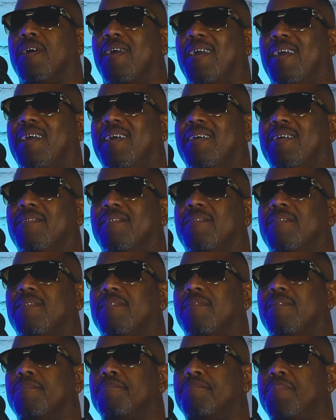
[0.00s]
and
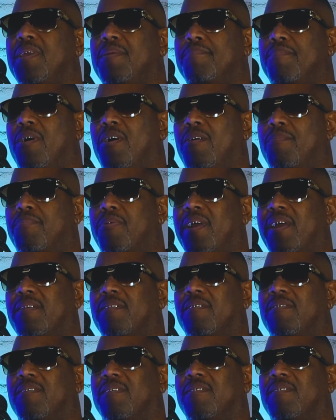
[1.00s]
beat ball
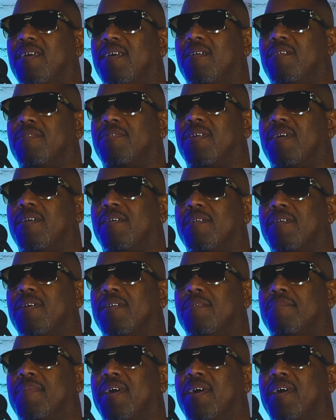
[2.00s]
practice is held there in the